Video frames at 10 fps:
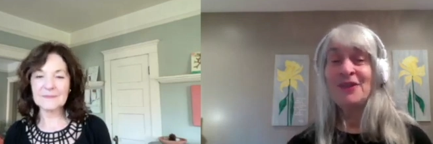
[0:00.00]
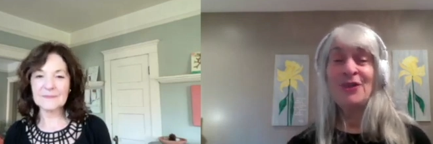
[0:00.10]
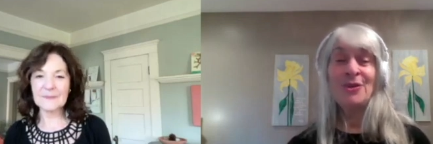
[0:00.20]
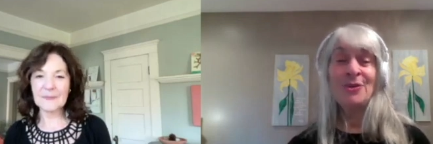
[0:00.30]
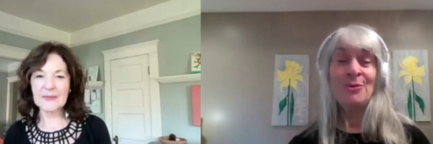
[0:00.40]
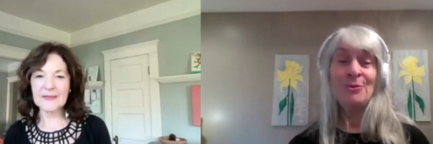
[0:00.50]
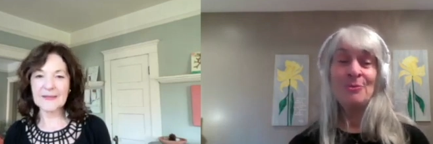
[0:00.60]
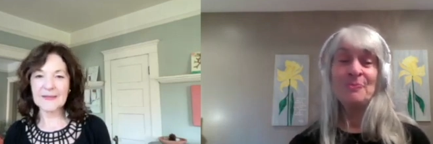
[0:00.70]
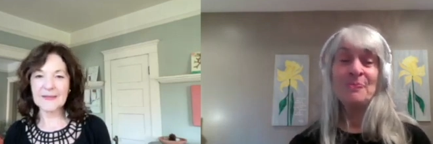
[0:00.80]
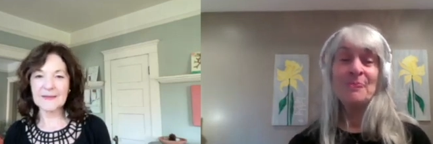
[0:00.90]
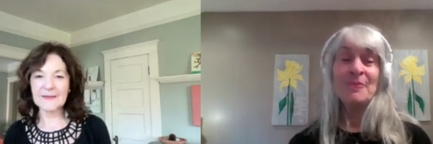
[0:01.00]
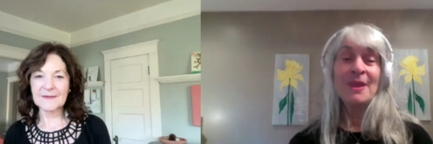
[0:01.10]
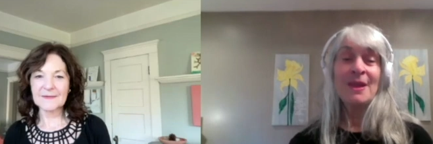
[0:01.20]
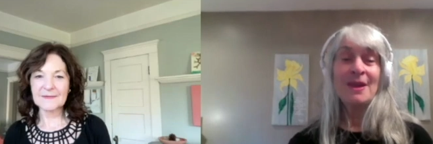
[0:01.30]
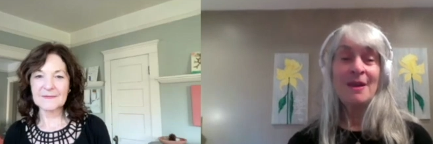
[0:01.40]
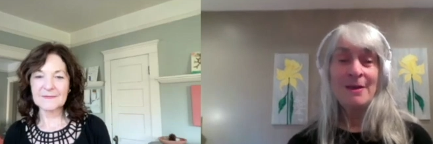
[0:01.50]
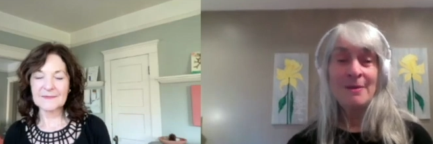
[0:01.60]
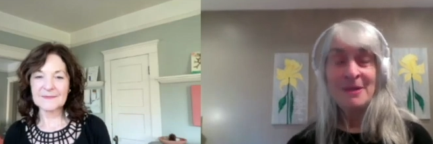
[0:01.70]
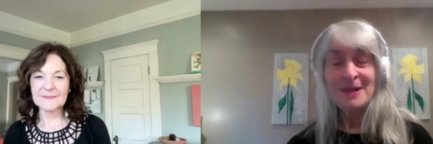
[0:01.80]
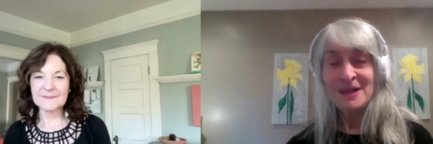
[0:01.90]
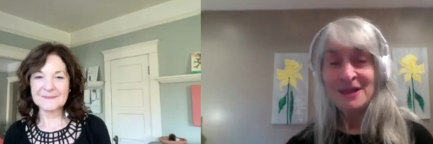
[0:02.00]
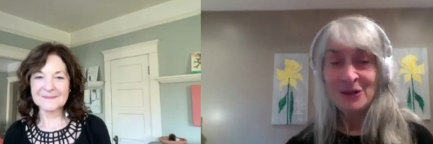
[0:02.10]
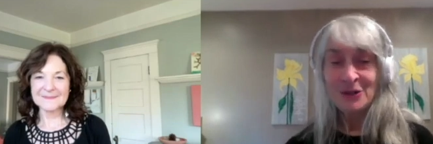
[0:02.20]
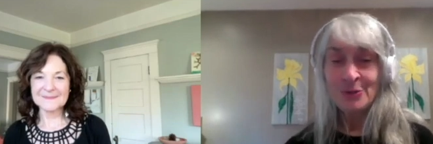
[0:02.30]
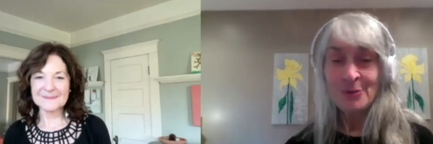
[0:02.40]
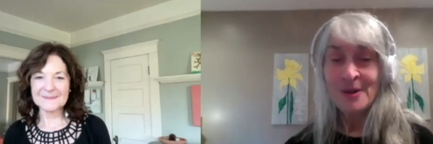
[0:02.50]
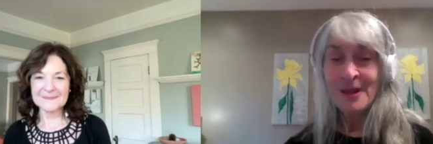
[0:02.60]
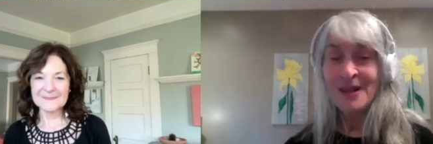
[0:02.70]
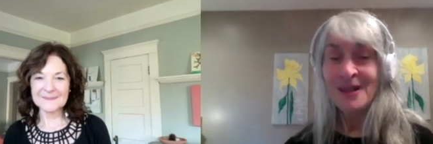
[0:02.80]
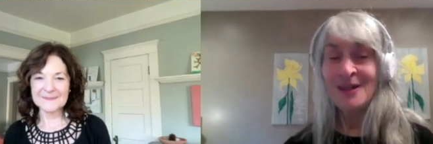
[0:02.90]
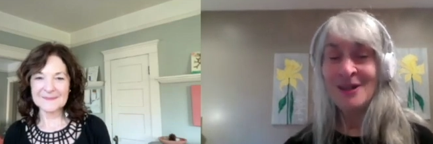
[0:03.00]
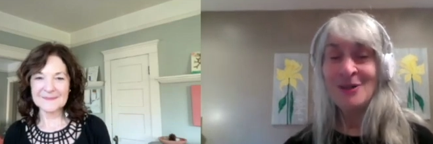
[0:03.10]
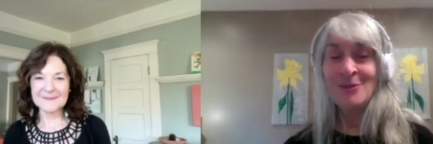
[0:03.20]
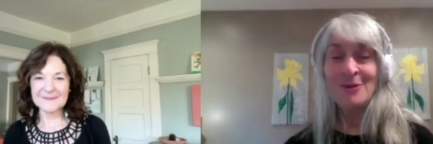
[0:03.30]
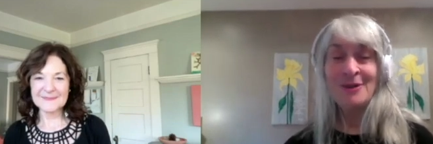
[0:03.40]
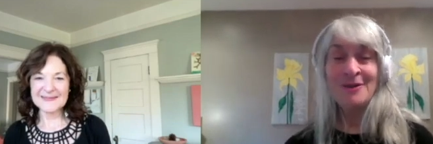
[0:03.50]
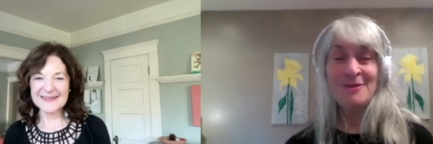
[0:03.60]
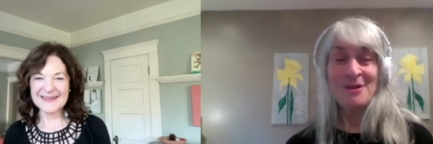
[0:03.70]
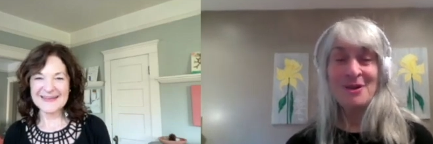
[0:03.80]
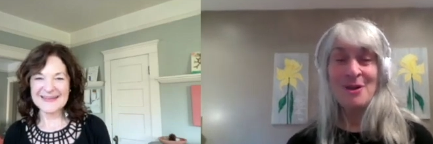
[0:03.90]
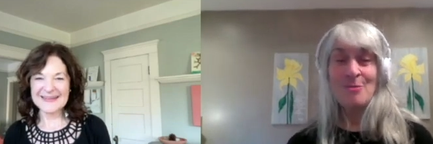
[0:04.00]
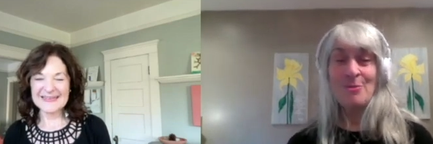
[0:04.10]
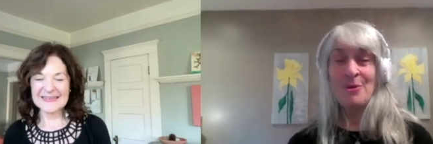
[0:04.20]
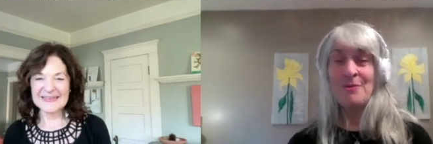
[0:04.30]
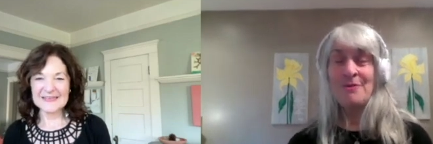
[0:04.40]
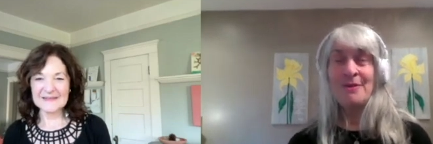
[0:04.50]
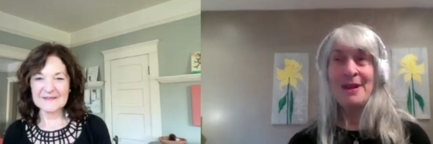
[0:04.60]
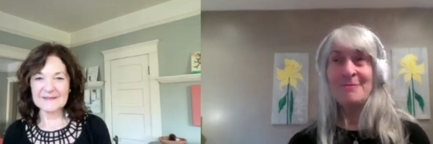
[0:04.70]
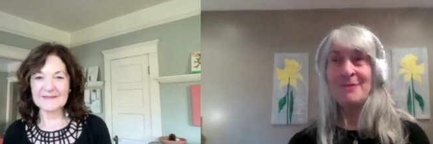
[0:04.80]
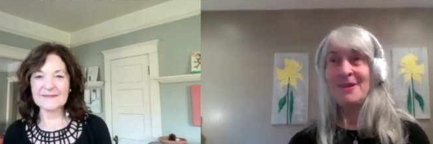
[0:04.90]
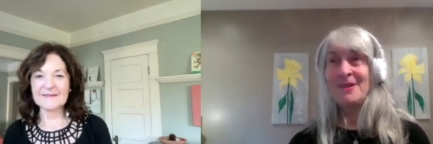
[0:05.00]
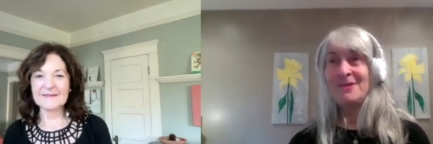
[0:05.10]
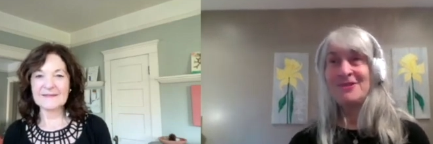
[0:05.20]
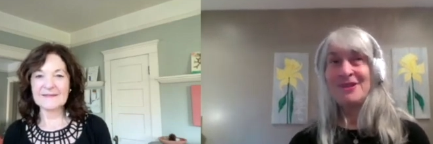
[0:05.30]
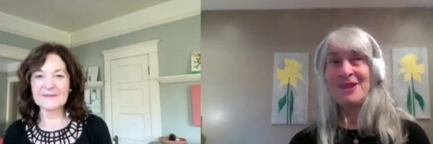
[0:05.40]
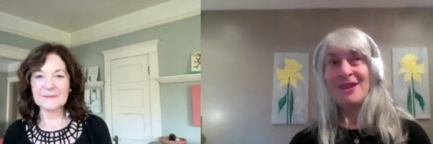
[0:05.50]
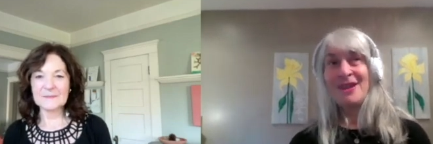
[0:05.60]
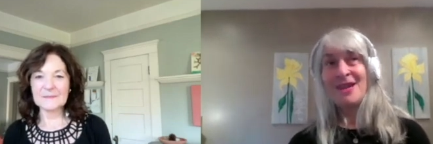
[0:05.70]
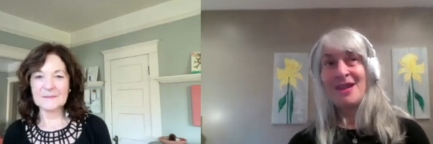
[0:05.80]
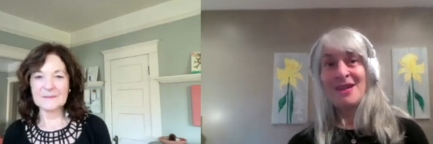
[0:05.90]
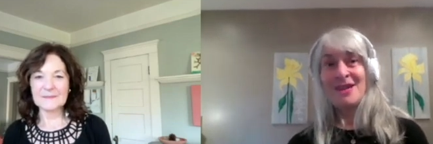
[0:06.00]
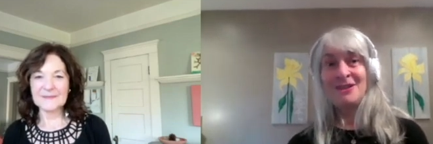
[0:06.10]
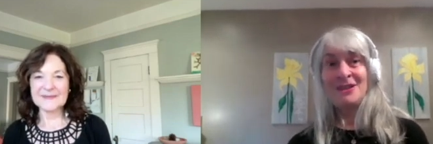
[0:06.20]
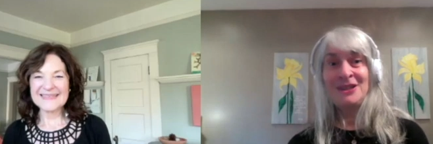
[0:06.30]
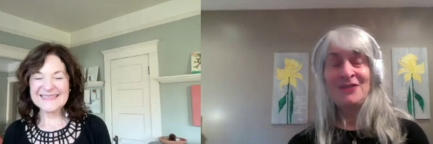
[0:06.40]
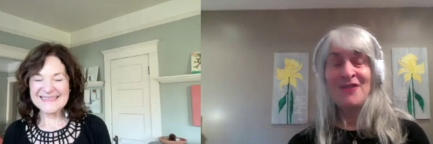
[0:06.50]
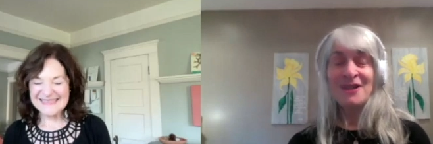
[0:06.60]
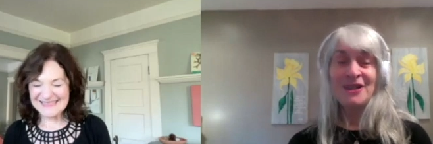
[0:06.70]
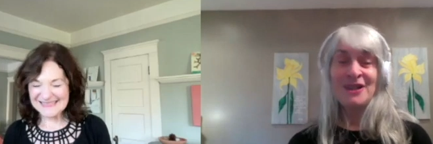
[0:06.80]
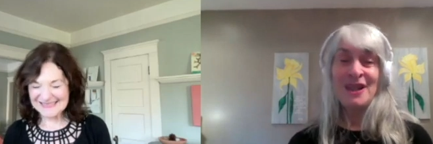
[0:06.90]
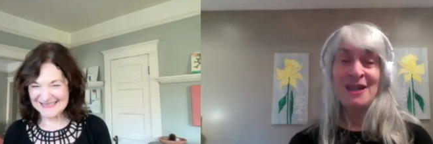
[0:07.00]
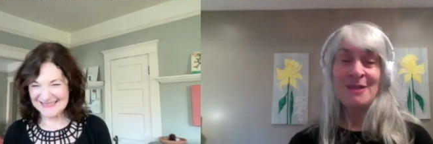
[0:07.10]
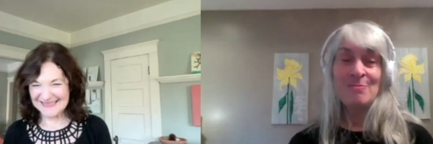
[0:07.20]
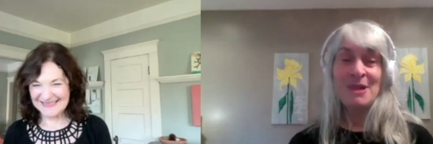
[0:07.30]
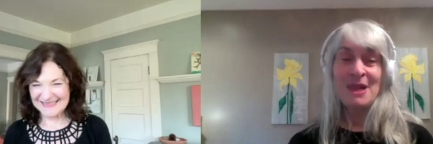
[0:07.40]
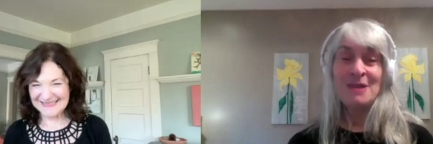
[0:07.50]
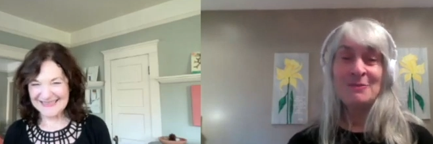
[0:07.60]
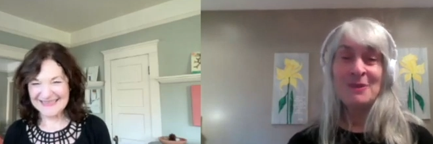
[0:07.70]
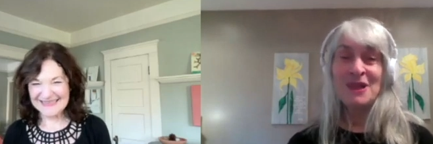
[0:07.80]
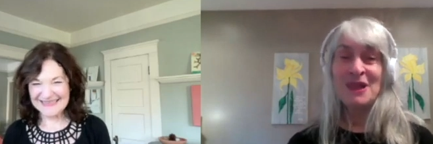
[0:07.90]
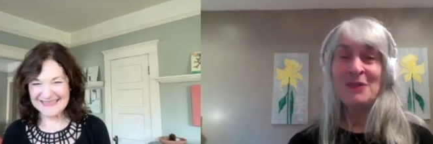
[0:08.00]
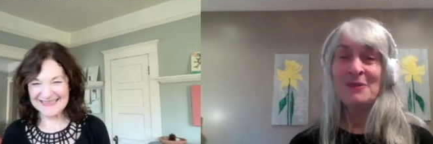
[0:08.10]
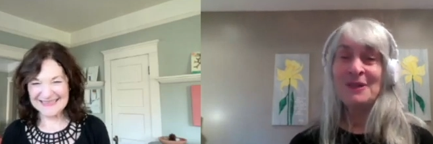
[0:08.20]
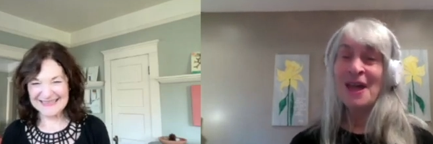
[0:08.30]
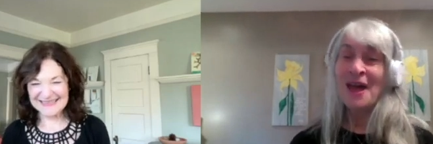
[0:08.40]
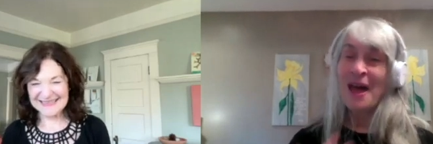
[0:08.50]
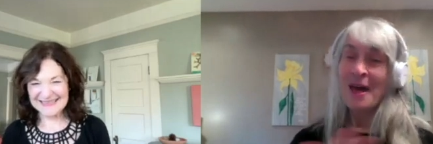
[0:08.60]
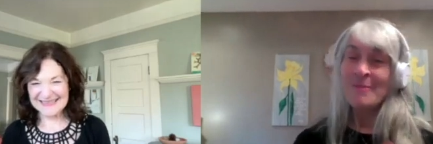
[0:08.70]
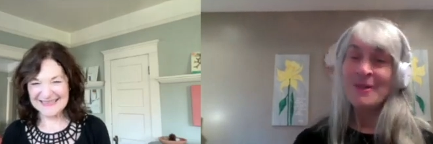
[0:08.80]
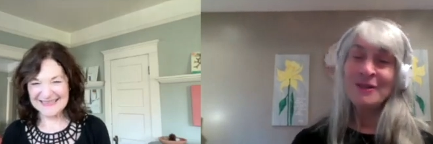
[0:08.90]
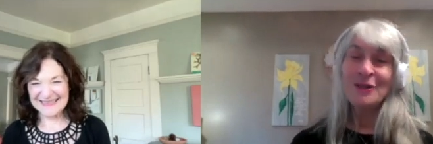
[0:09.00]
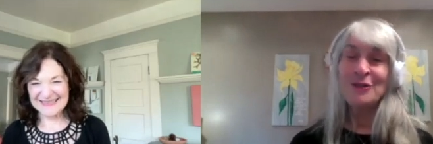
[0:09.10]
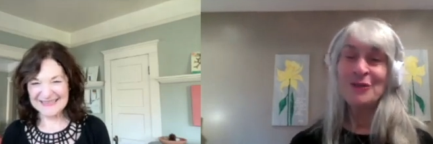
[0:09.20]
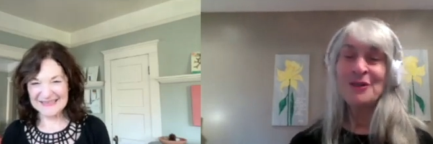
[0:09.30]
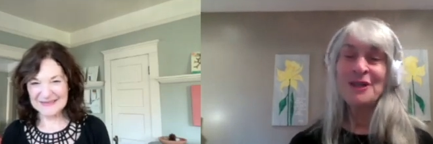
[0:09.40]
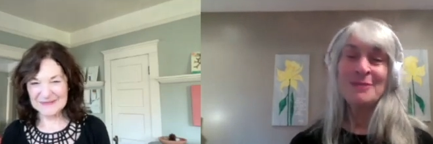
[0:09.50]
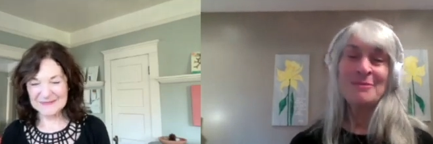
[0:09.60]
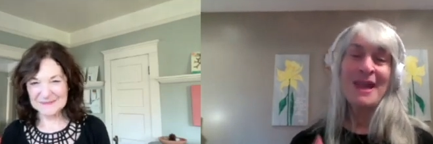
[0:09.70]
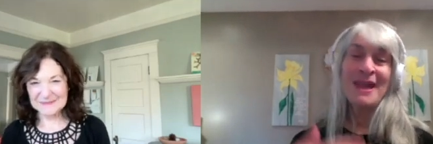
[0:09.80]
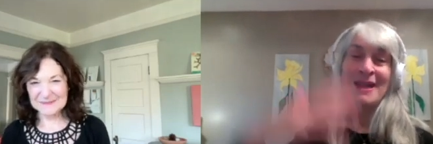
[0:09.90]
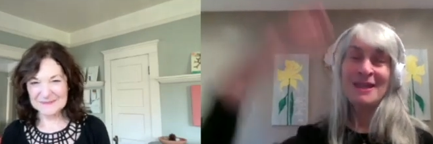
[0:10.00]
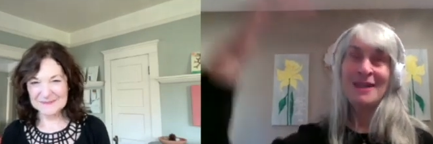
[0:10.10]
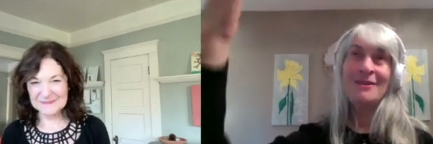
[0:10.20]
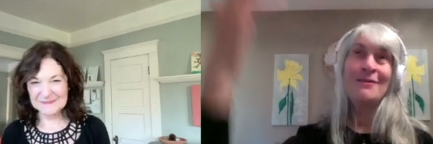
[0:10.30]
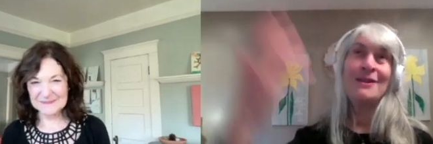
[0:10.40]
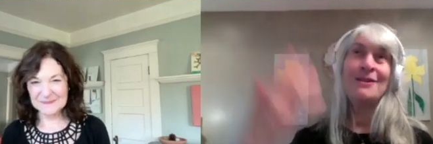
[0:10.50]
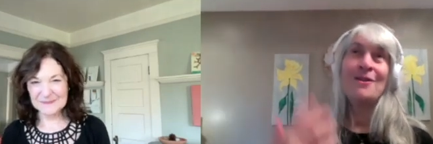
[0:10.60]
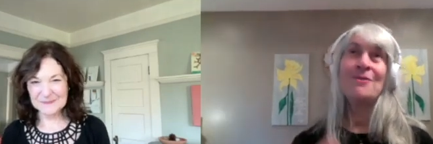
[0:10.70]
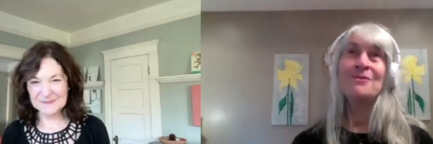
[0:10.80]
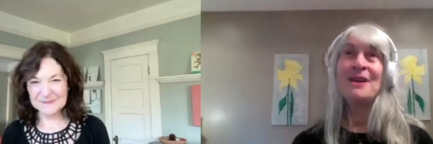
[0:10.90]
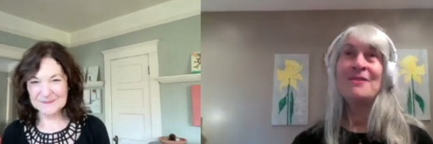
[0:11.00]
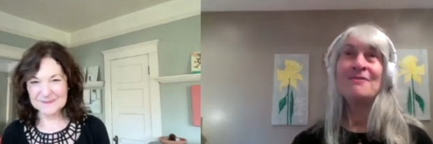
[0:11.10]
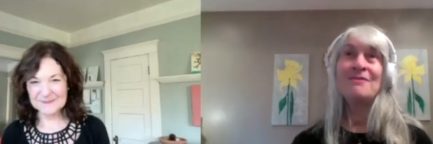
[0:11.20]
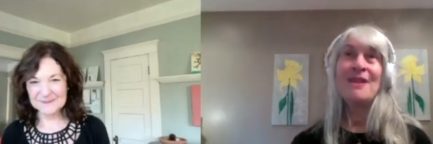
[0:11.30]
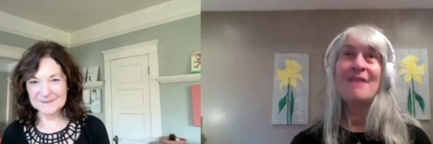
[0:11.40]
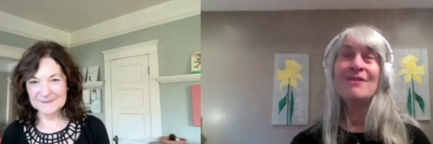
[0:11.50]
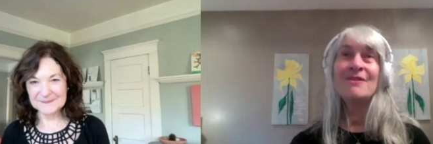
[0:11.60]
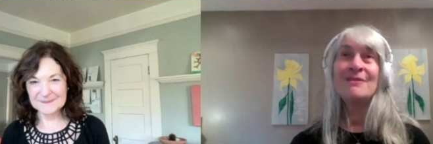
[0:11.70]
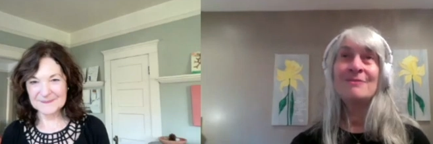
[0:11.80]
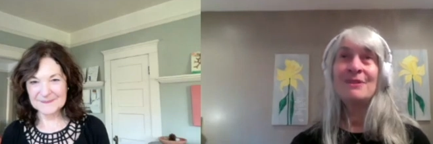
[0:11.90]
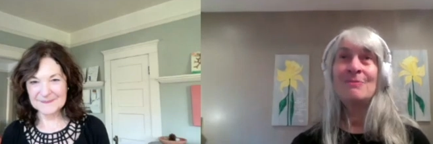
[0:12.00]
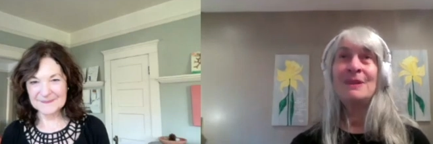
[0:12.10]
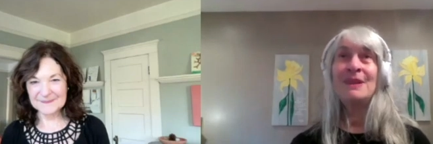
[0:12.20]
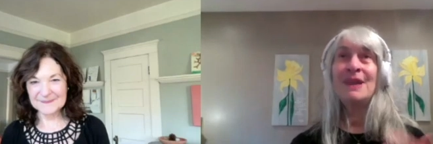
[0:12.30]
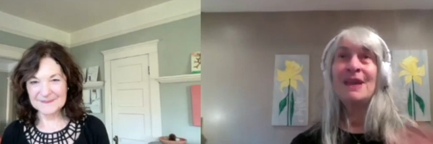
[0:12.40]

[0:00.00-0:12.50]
Speaker 1: to come and enjoy your program, because it's just fascinating being with you. And I'm into trees, but like I said, you're at a whole nother level, and to be